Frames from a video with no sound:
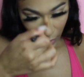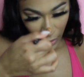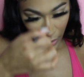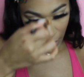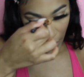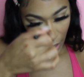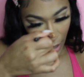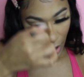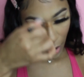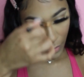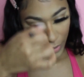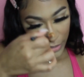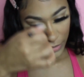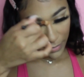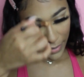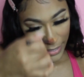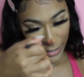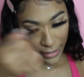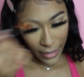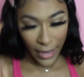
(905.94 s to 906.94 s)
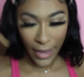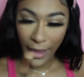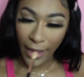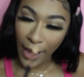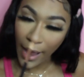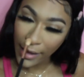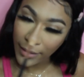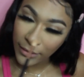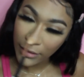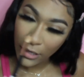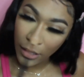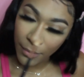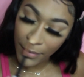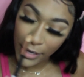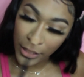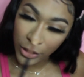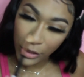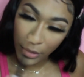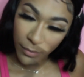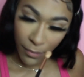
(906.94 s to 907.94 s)
And I always make an
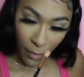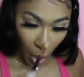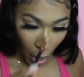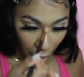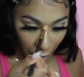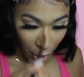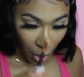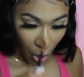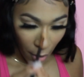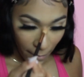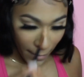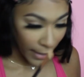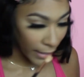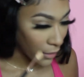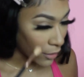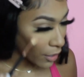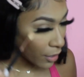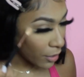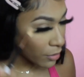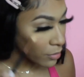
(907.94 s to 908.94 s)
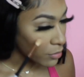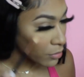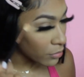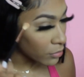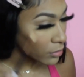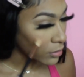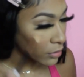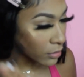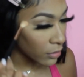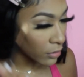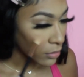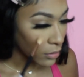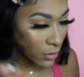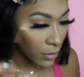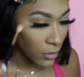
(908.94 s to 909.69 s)
exclamation mark on my nose.